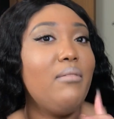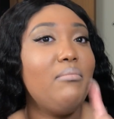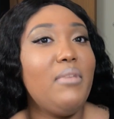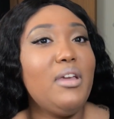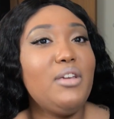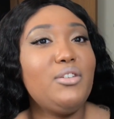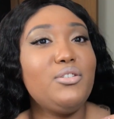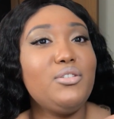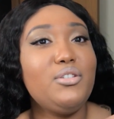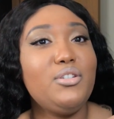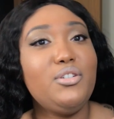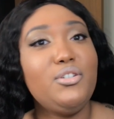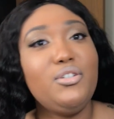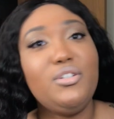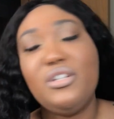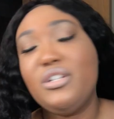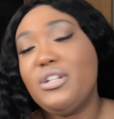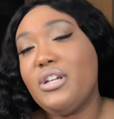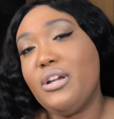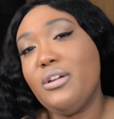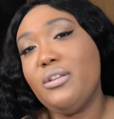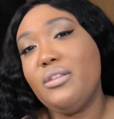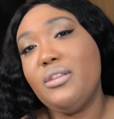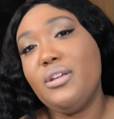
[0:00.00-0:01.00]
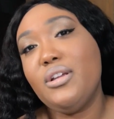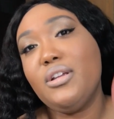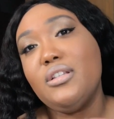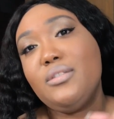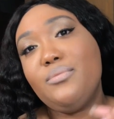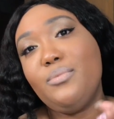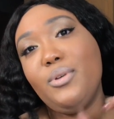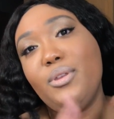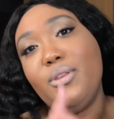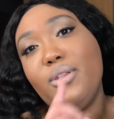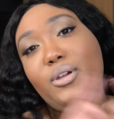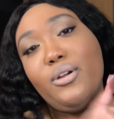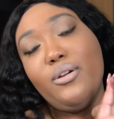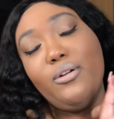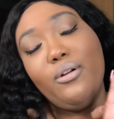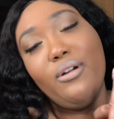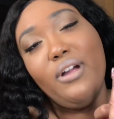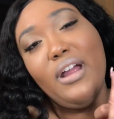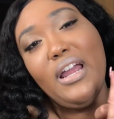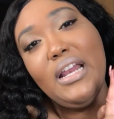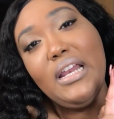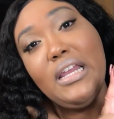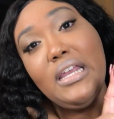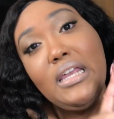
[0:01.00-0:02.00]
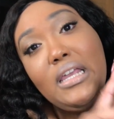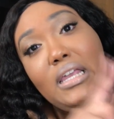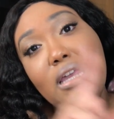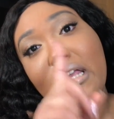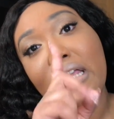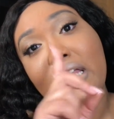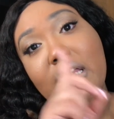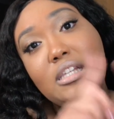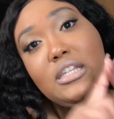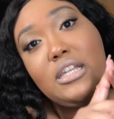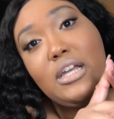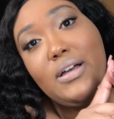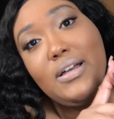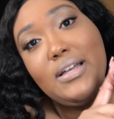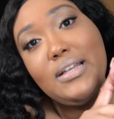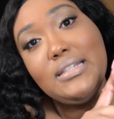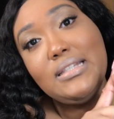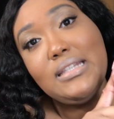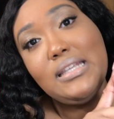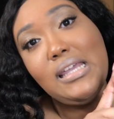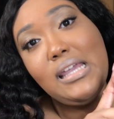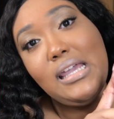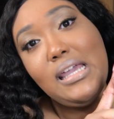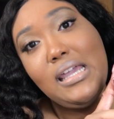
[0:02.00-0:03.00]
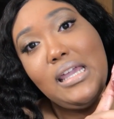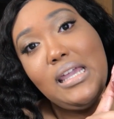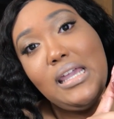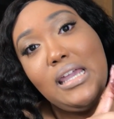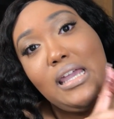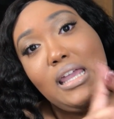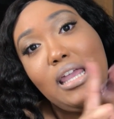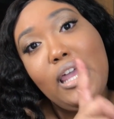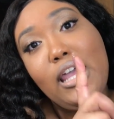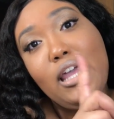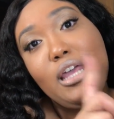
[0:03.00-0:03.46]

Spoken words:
Make sure that you share this with your granny, your auntie,